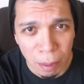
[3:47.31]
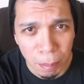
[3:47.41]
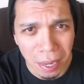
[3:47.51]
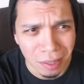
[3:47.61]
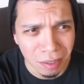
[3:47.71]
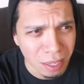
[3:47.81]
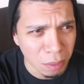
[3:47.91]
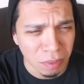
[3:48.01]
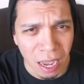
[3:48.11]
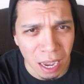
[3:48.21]
but at the
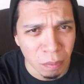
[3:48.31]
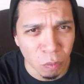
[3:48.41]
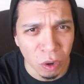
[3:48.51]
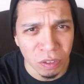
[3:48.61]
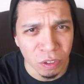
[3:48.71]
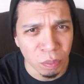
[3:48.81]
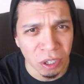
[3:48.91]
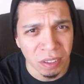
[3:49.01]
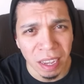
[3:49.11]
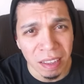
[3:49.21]
same time wants to
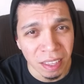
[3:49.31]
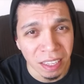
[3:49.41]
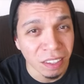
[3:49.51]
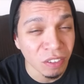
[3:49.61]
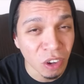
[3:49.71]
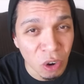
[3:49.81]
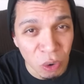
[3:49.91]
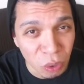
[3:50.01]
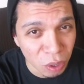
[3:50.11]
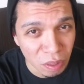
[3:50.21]
pretend that he's
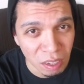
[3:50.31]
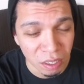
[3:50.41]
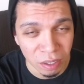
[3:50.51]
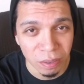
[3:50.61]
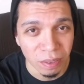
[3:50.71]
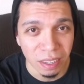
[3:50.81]
cooler than you.